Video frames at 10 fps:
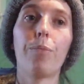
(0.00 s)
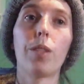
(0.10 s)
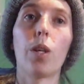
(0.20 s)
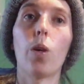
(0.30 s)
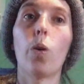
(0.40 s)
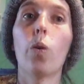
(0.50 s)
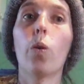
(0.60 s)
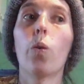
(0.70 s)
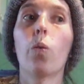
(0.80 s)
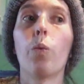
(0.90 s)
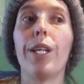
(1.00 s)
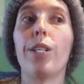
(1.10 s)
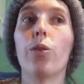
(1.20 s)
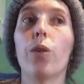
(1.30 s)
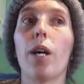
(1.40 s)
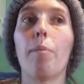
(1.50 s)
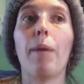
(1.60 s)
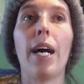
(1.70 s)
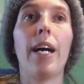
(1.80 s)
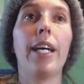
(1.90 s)
So when you are
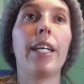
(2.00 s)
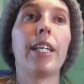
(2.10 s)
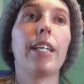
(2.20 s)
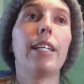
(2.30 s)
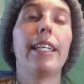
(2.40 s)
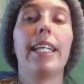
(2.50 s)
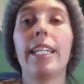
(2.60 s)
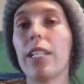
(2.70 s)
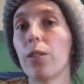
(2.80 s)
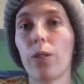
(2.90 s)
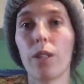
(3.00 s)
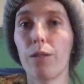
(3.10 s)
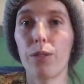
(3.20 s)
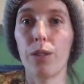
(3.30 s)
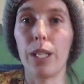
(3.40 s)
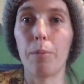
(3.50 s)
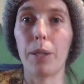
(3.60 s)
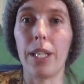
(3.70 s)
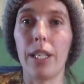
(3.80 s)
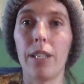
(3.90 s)
buying any sort of fruiting
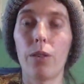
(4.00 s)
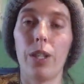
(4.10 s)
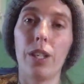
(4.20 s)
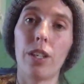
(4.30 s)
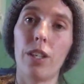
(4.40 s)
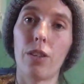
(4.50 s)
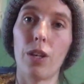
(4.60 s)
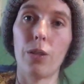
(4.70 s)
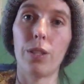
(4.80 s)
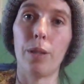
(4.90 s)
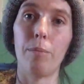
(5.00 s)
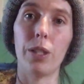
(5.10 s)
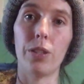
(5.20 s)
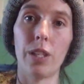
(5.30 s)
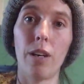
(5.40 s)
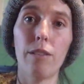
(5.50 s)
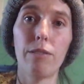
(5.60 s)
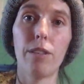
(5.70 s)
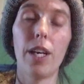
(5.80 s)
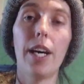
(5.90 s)
plant or you're going to grow some
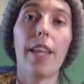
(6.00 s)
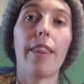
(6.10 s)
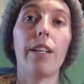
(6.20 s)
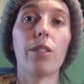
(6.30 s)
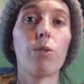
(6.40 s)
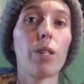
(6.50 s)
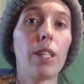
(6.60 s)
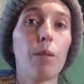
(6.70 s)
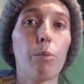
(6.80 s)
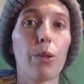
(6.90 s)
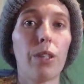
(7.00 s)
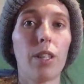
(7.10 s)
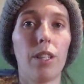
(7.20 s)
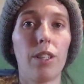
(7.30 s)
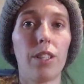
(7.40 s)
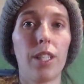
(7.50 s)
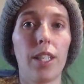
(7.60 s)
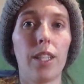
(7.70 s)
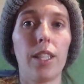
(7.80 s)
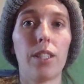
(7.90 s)
yourself, then it's really important to
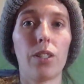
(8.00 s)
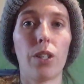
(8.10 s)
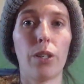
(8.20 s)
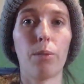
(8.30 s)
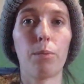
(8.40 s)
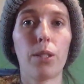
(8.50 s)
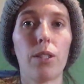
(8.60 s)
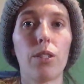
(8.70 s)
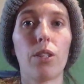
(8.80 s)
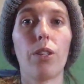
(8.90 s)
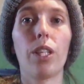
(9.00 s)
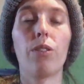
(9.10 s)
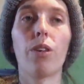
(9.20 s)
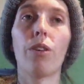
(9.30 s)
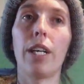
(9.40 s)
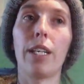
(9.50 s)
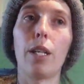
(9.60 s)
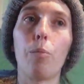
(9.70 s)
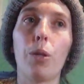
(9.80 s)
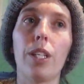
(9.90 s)
understand these terms so that you don't end
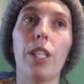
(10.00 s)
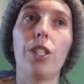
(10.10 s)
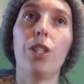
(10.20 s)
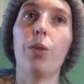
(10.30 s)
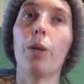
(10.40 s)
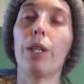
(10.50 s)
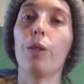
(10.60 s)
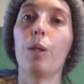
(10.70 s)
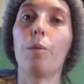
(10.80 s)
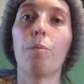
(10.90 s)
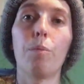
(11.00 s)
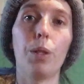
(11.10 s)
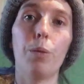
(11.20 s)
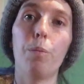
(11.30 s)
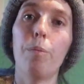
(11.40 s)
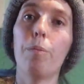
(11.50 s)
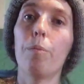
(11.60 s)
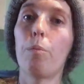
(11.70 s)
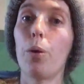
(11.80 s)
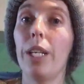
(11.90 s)
up with an issue where you
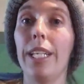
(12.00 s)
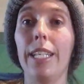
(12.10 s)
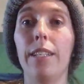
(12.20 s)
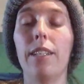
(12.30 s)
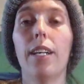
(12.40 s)
put in